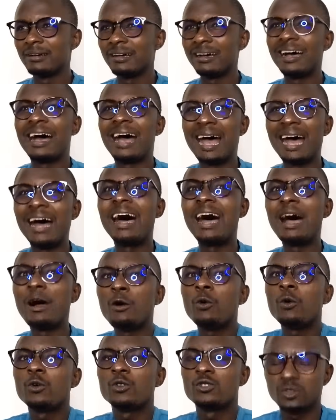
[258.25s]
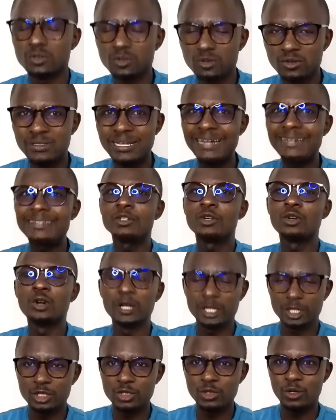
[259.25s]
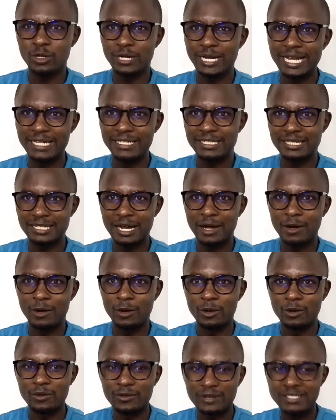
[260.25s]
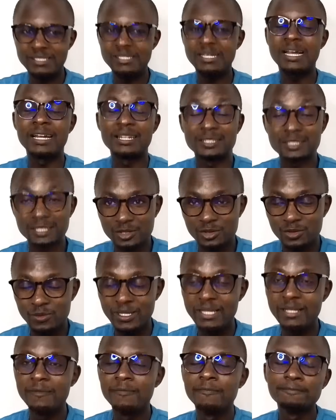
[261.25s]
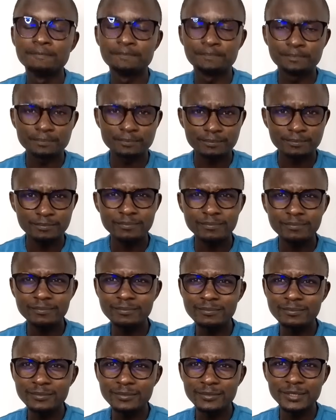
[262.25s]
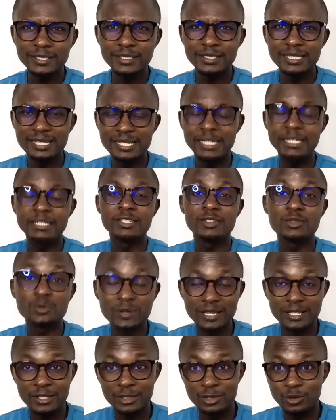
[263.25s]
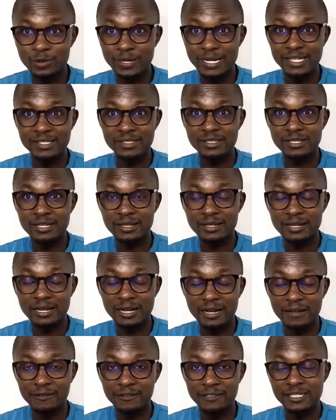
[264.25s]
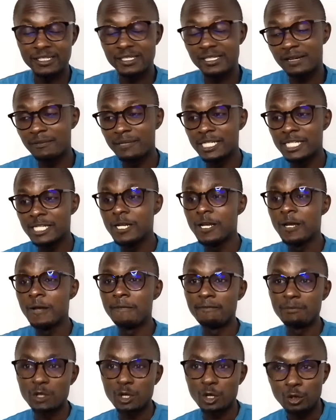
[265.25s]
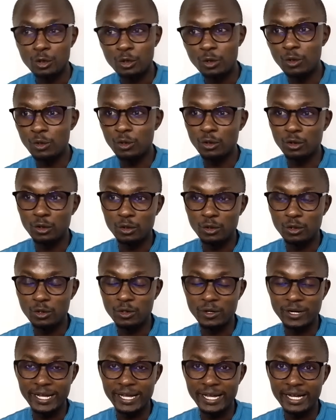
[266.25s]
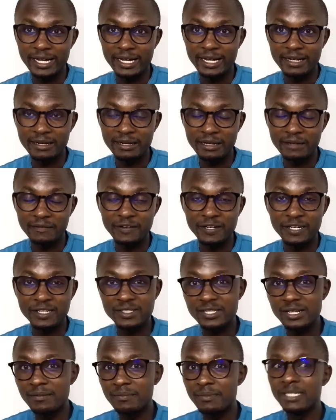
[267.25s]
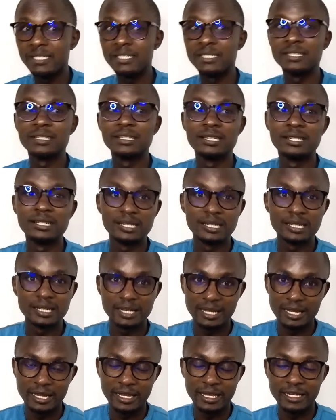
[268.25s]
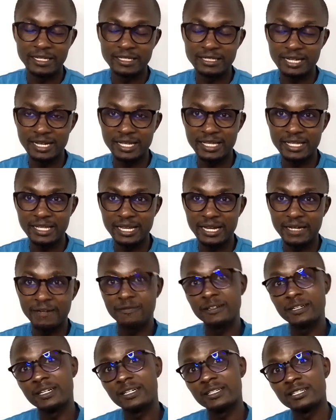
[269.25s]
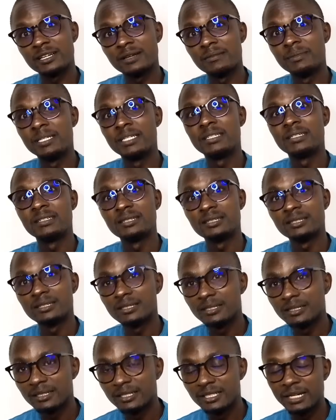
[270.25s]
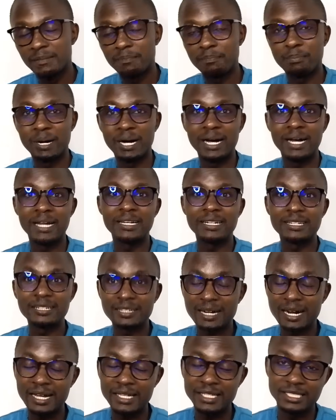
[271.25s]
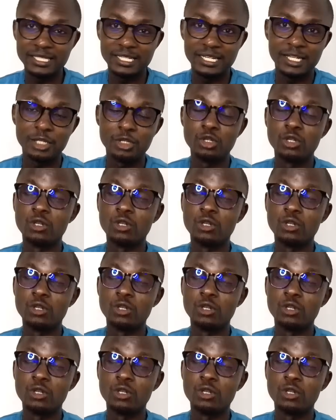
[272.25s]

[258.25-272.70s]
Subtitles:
how was that going to connect now these countries with the US Africa Summit or Korea Africa Summit, Turkey Africa Summit, Japan, Russia,